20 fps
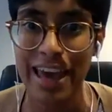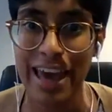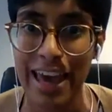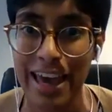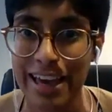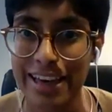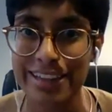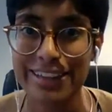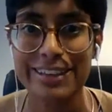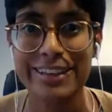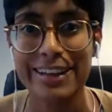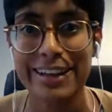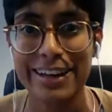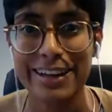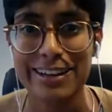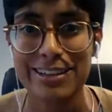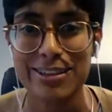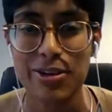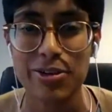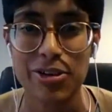And
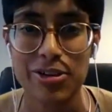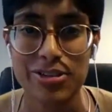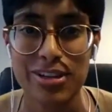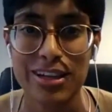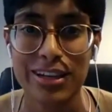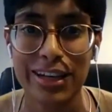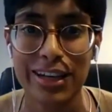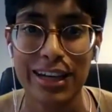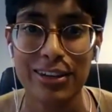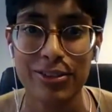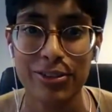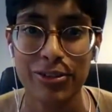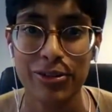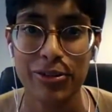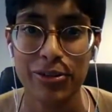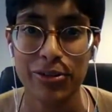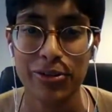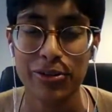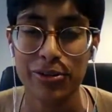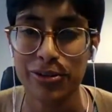so there's a need
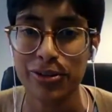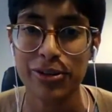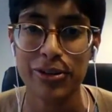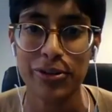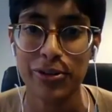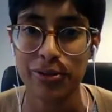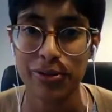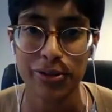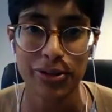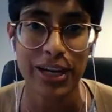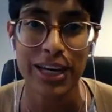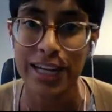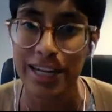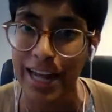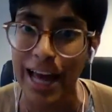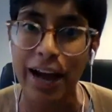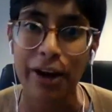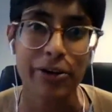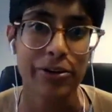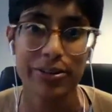to get it
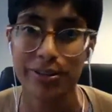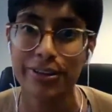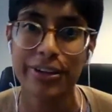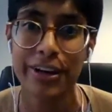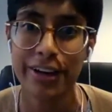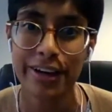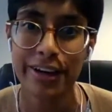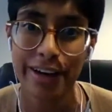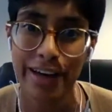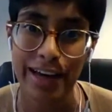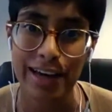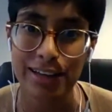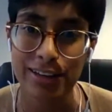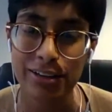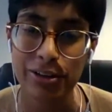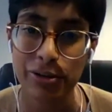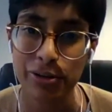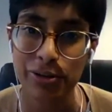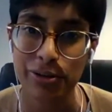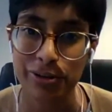out and
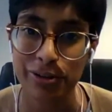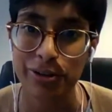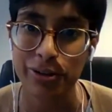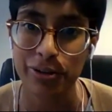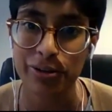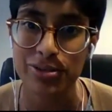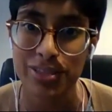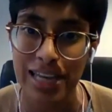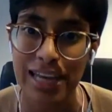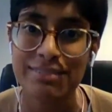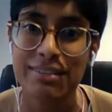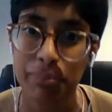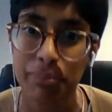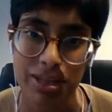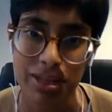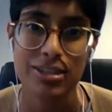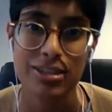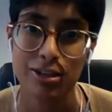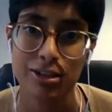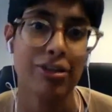to scale up
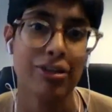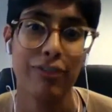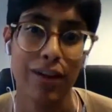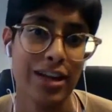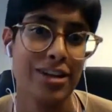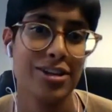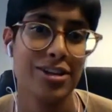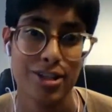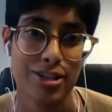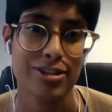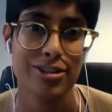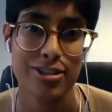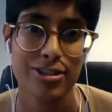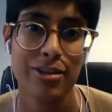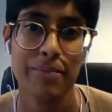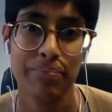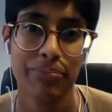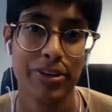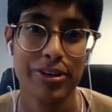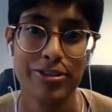these
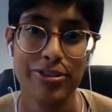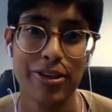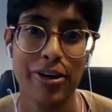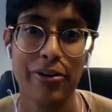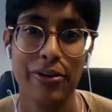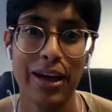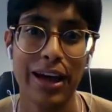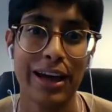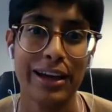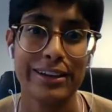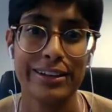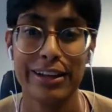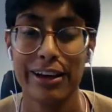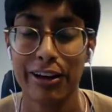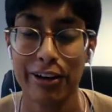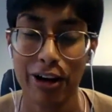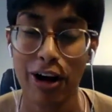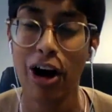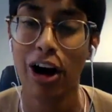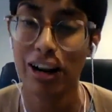interventions. So, and
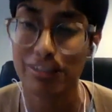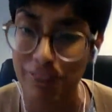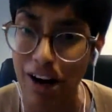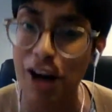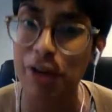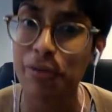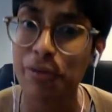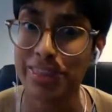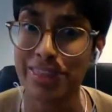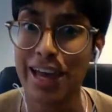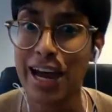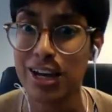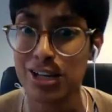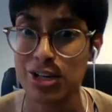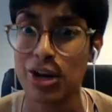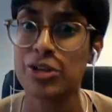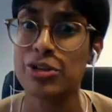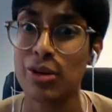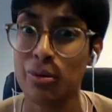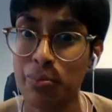along with that,
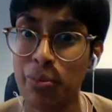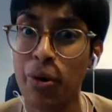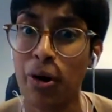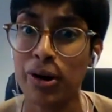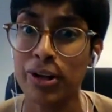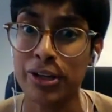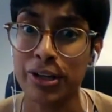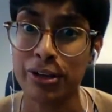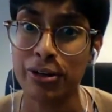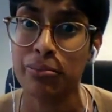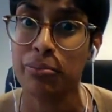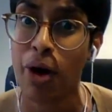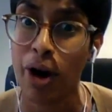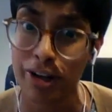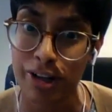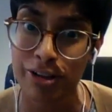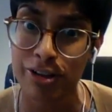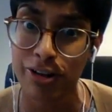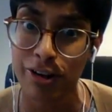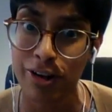it's also important to
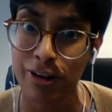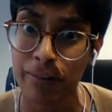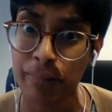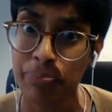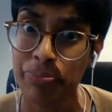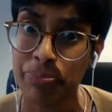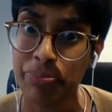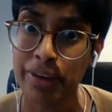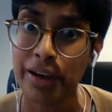monitor